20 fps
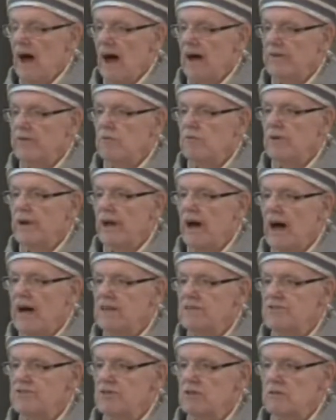And you and
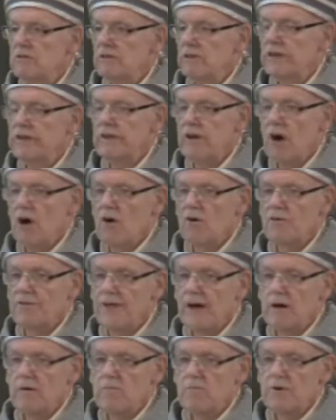I certainly know
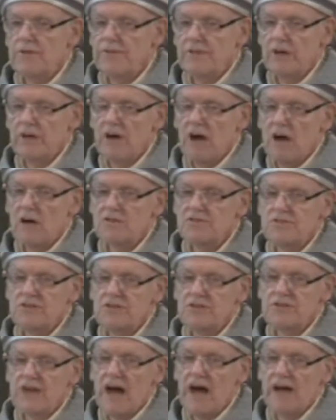that within our
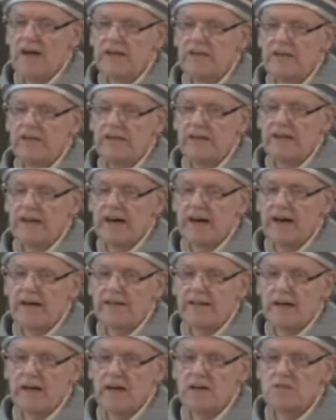society today
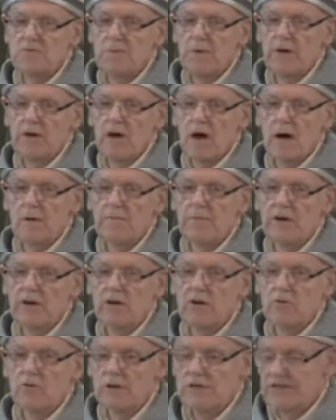that has become
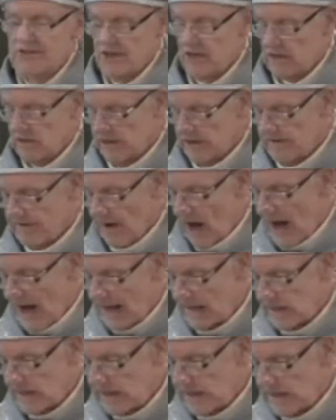increasingly
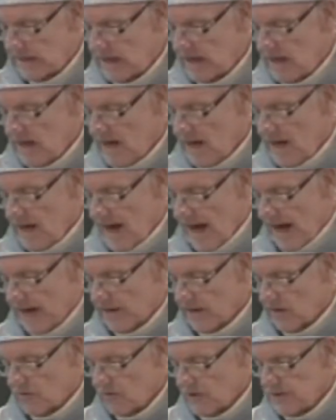violent
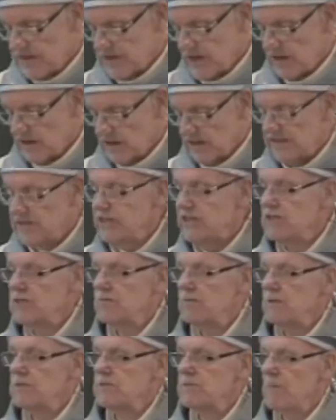and increasingly
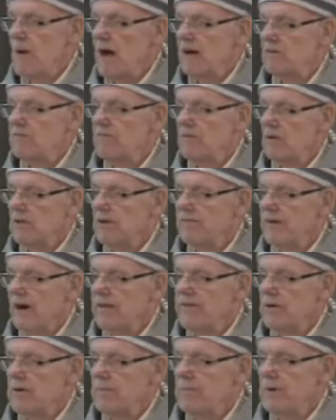disrespectful of
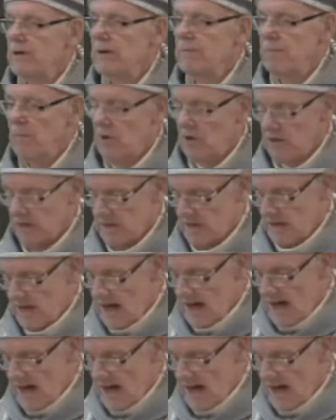other people,